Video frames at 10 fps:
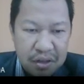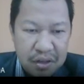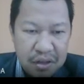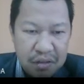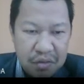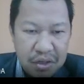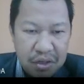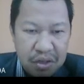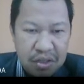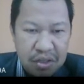
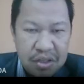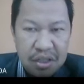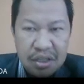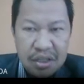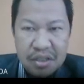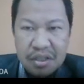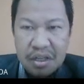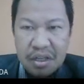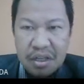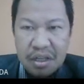we see the
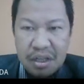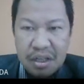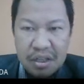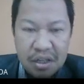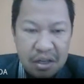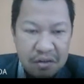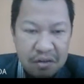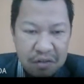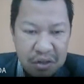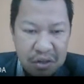signal in
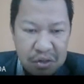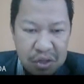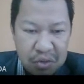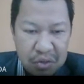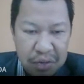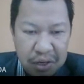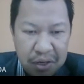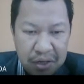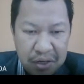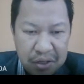frequency domain,
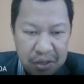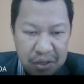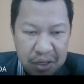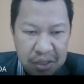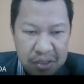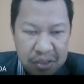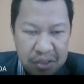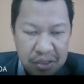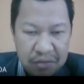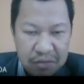okay,
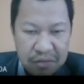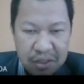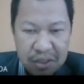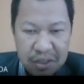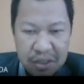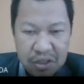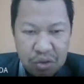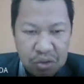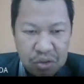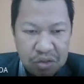the figure here
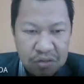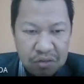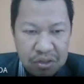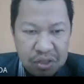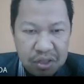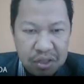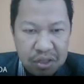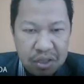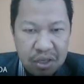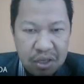shows the
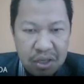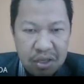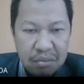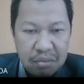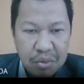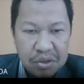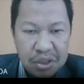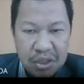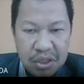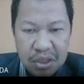signal, both
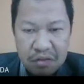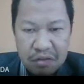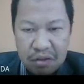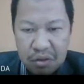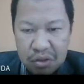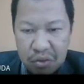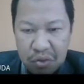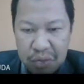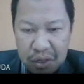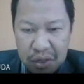signal in frequency
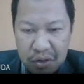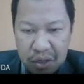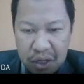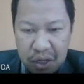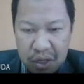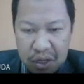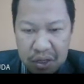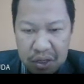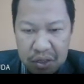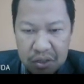domain. Okay,
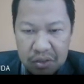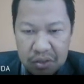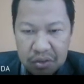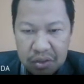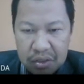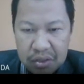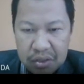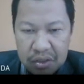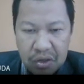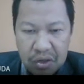so this is
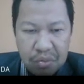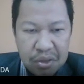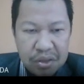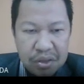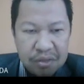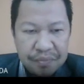the normal